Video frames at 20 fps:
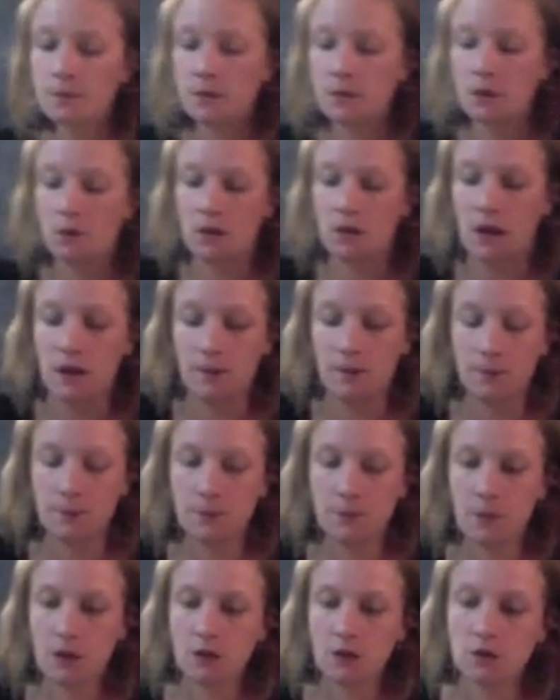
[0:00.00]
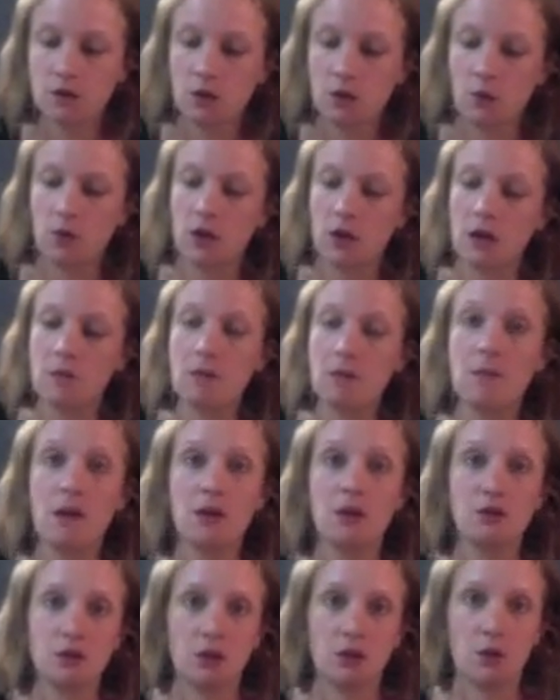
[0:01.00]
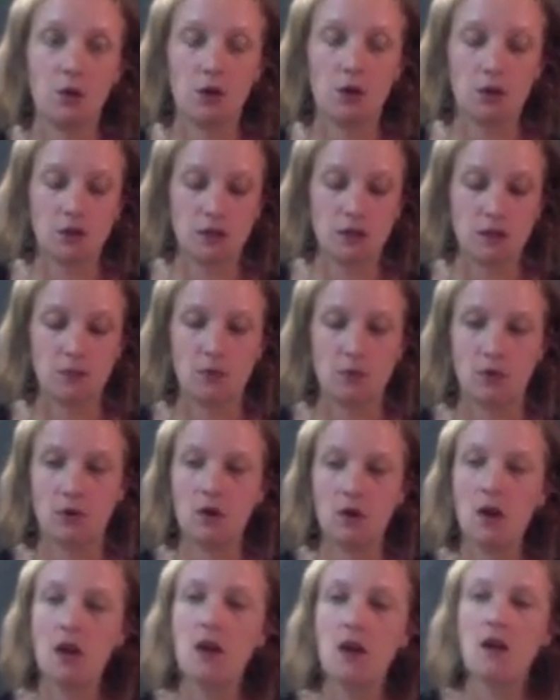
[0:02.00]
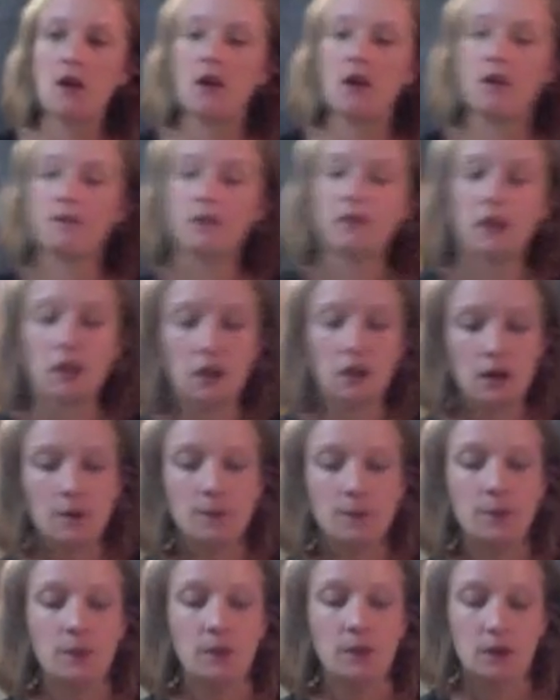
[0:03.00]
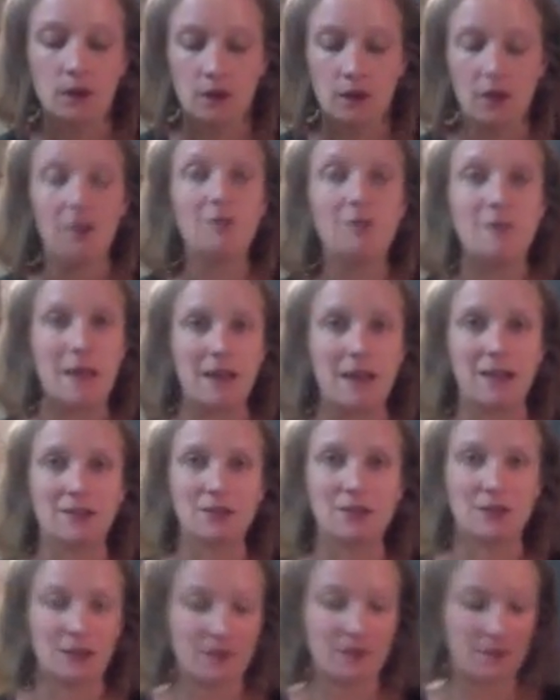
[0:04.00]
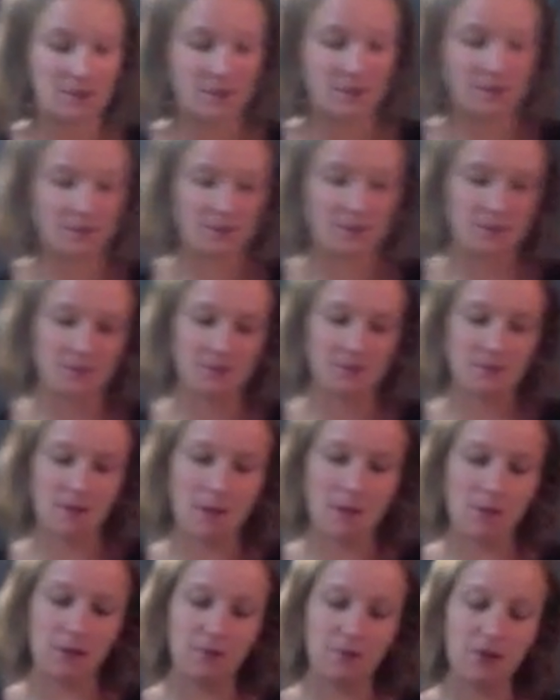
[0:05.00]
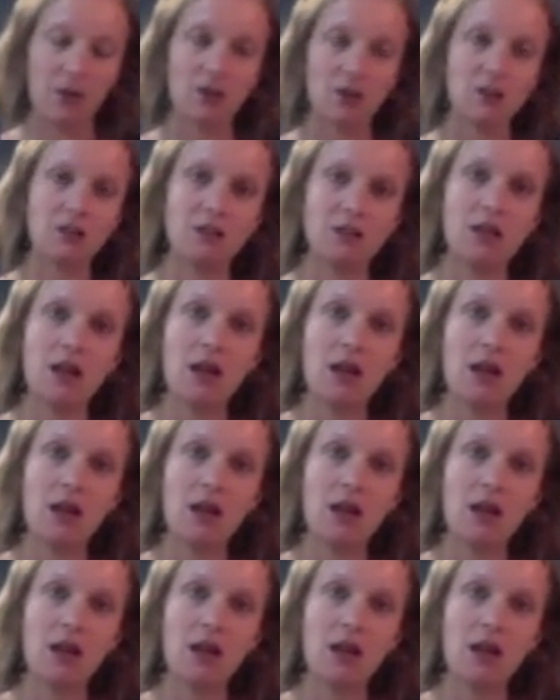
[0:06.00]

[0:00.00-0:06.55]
Okay, so we're going to be measuring 1/4 teaspoon of baking soda. But first,